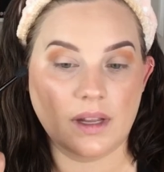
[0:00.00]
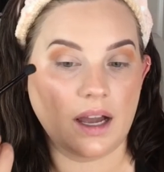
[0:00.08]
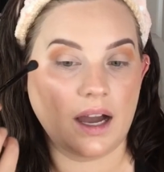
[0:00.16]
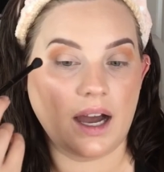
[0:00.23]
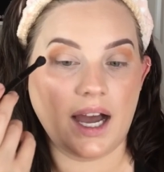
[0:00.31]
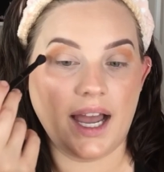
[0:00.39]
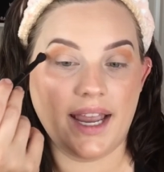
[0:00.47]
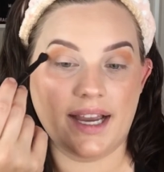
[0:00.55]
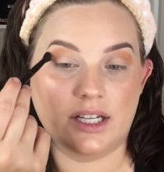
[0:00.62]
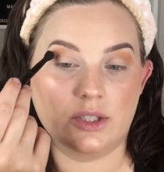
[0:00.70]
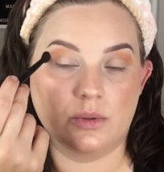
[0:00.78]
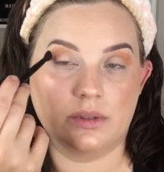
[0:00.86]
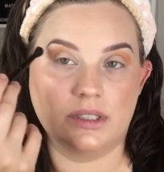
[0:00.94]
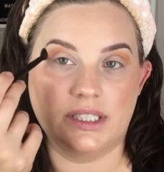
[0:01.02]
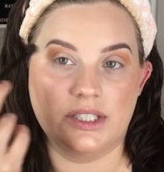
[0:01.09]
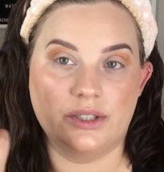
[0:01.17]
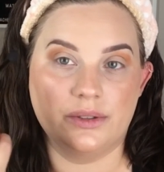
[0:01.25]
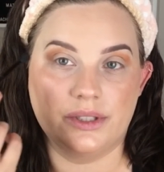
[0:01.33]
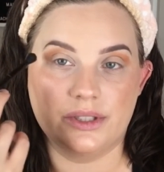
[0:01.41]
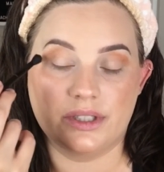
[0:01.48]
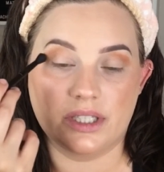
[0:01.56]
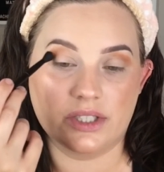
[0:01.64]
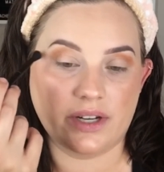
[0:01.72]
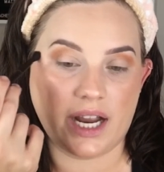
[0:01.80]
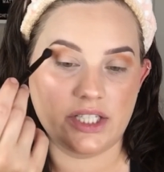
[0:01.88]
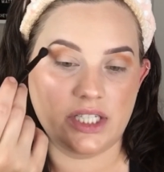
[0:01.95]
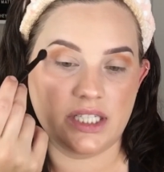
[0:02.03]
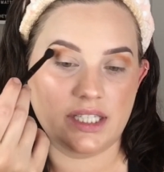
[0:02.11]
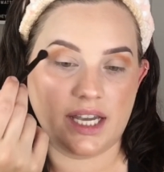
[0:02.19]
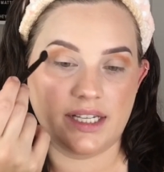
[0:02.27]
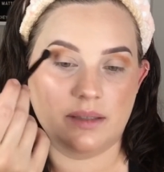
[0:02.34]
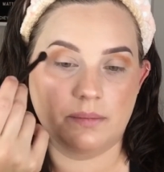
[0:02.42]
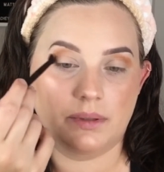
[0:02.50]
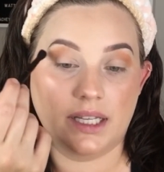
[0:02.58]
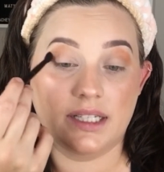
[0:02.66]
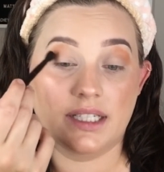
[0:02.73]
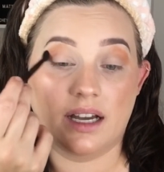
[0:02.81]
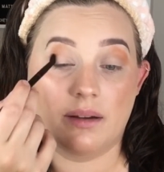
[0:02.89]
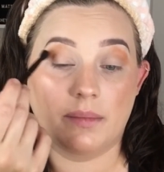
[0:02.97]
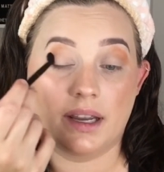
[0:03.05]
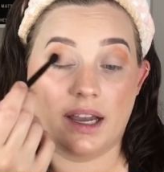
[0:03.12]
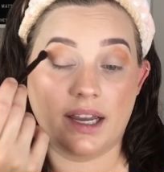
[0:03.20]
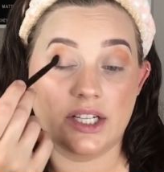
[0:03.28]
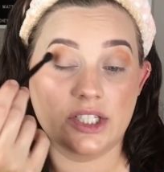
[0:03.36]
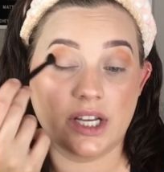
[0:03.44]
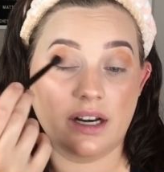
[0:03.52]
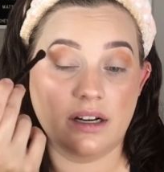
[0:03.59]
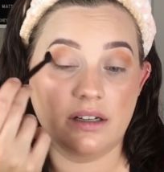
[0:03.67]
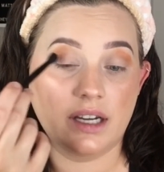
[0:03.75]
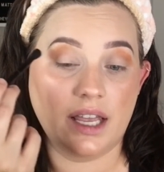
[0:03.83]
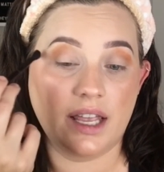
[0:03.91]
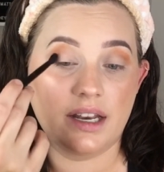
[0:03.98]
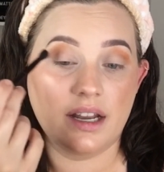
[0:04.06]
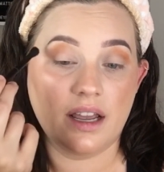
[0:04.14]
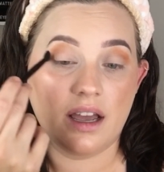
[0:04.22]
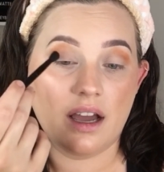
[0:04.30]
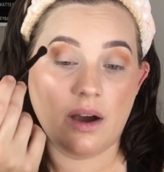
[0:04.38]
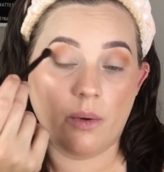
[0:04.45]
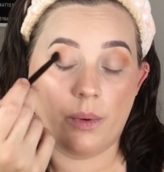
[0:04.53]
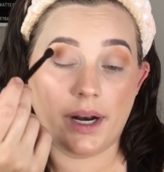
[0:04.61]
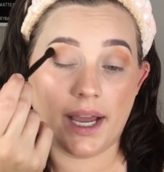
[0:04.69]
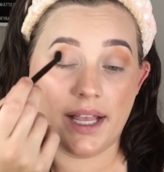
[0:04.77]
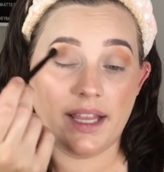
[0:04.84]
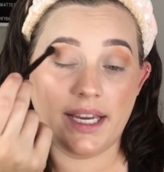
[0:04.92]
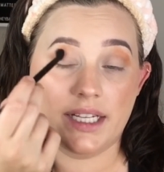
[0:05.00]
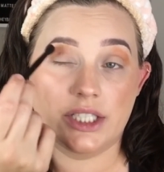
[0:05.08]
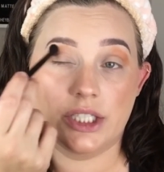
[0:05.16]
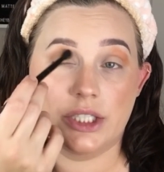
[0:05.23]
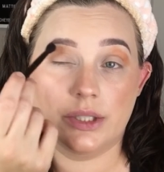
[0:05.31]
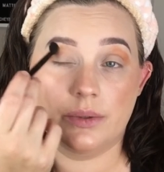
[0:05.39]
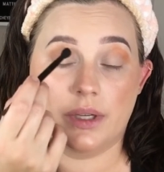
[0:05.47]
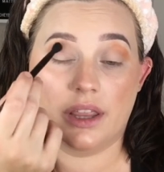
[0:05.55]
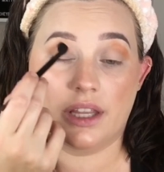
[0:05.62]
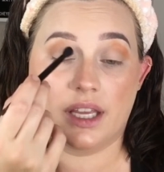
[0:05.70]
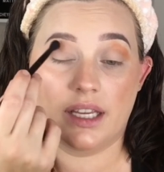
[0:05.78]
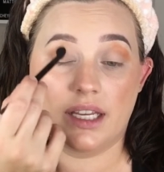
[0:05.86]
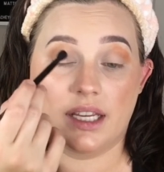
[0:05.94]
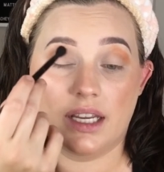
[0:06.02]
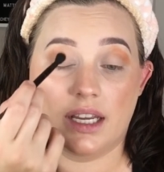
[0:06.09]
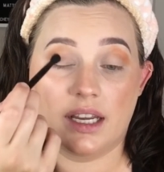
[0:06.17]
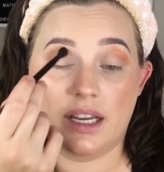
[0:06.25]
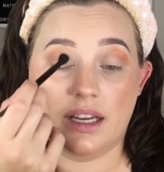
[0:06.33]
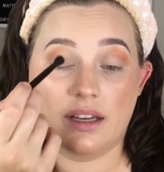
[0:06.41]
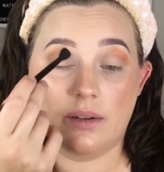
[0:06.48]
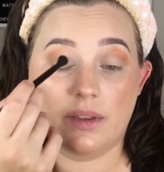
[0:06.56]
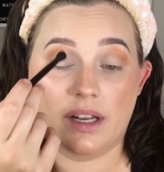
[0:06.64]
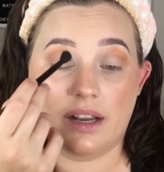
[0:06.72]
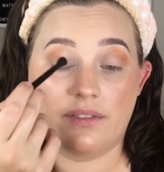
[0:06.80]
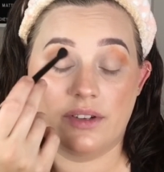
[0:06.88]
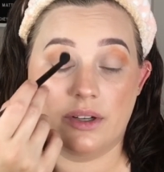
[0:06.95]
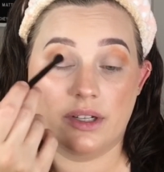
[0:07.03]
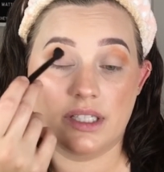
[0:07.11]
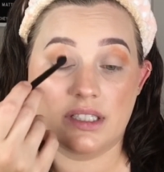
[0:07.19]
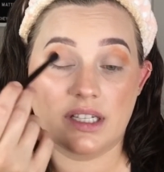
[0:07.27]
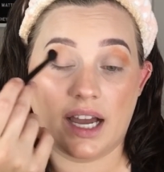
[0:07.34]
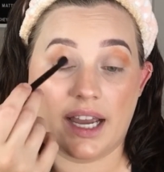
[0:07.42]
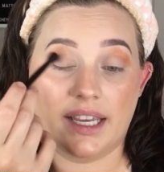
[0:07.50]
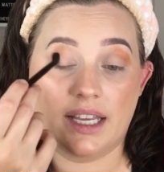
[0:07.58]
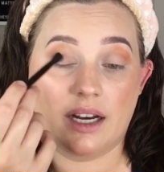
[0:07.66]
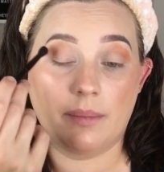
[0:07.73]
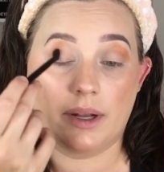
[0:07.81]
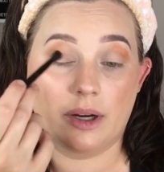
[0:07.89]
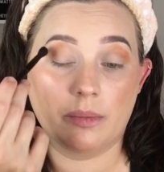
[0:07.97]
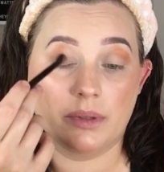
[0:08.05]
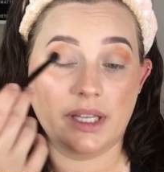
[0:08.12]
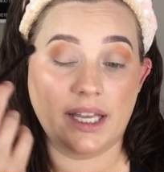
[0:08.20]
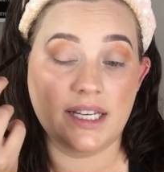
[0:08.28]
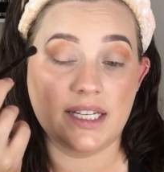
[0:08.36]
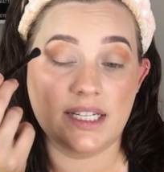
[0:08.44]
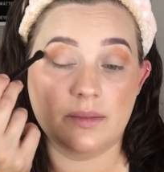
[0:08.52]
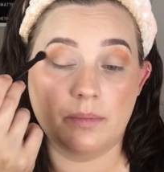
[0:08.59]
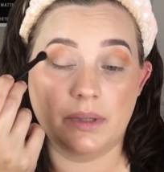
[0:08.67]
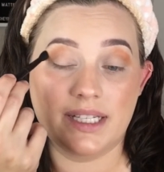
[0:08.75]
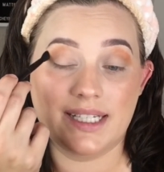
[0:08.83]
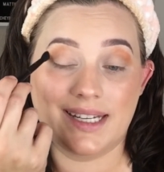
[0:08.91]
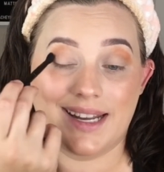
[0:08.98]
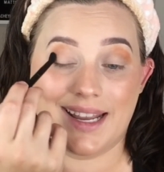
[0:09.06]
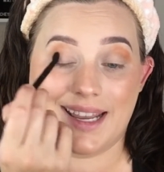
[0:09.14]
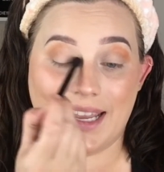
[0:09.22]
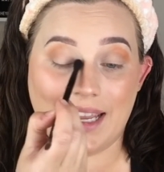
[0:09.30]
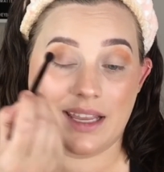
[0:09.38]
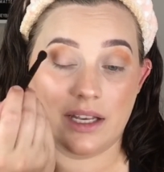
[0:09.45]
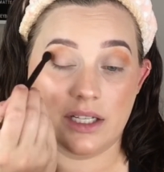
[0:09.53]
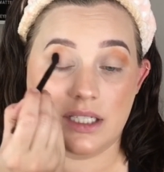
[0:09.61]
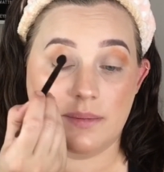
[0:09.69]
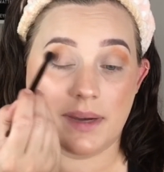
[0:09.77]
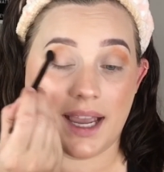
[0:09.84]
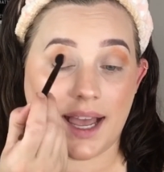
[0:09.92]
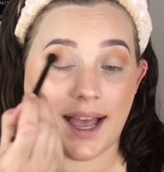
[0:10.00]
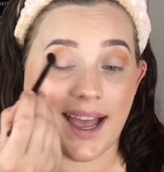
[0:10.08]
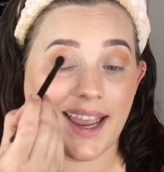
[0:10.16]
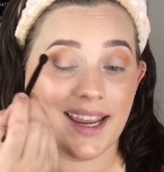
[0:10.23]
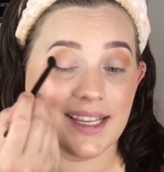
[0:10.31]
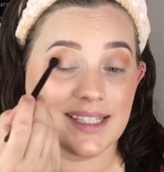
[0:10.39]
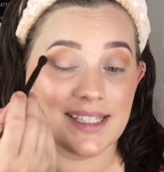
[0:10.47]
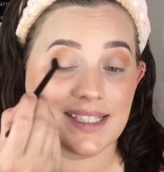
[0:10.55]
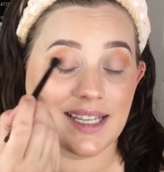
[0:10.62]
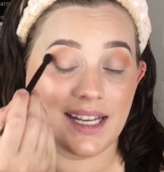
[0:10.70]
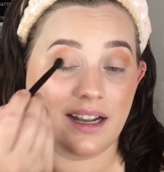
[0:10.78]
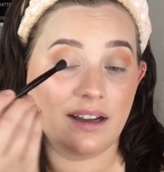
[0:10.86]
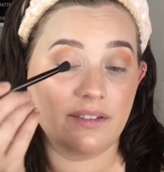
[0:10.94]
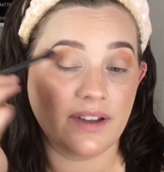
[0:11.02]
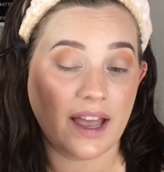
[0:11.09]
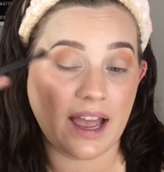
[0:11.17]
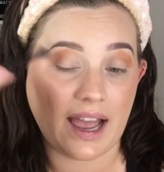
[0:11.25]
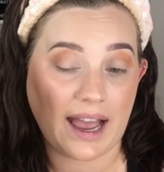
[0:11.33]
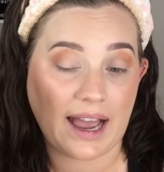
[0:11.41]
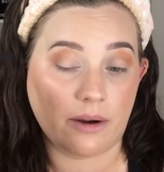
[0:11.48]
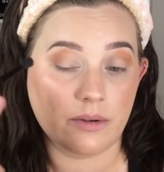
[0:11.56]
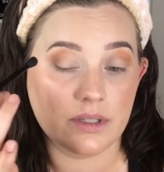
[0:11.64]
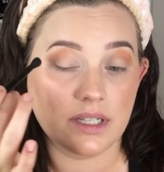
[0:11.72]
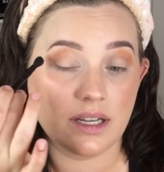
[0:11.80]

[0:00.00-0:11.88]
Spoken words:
I actually do use the scratchy side to blend out my eyeshadow, and what I like to do with it that I've noticed I get a better blend is blend it into my eye instead of out.